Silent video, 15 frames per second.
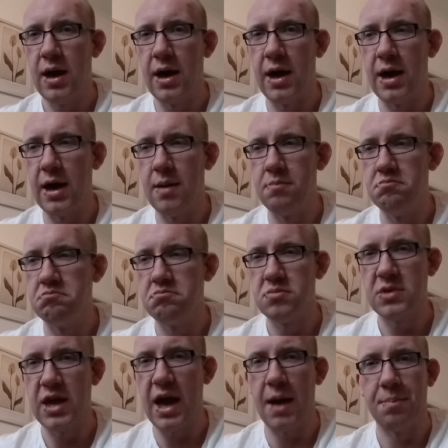
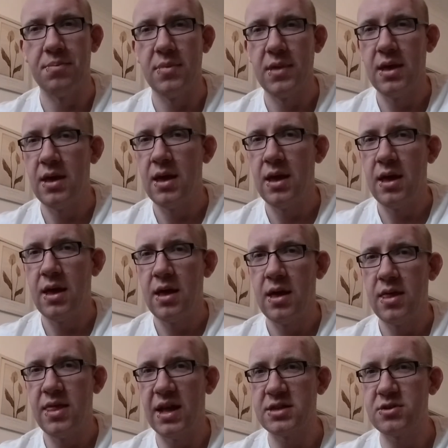Yeah,
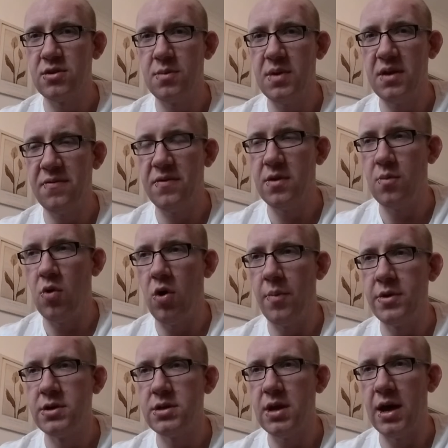that's going to be it for the
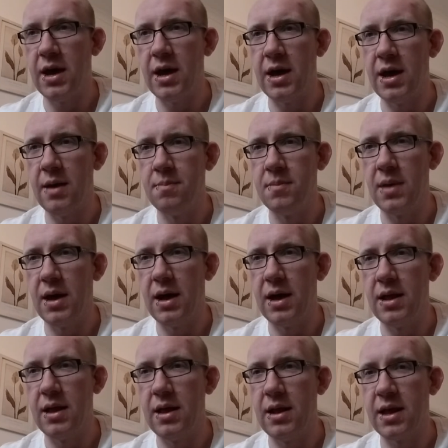moment.
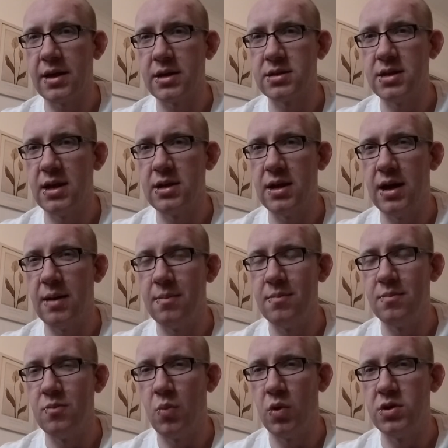Like I said,
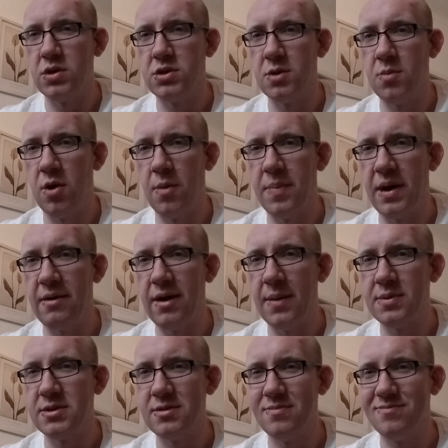I'm wanting to do more bat
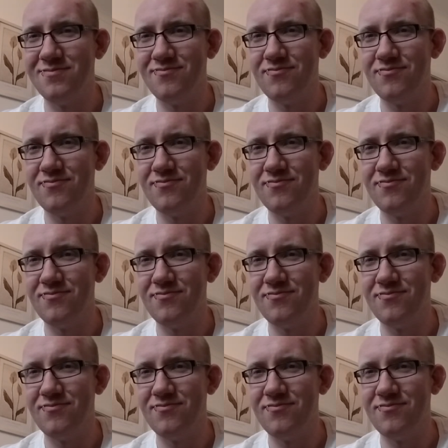reps.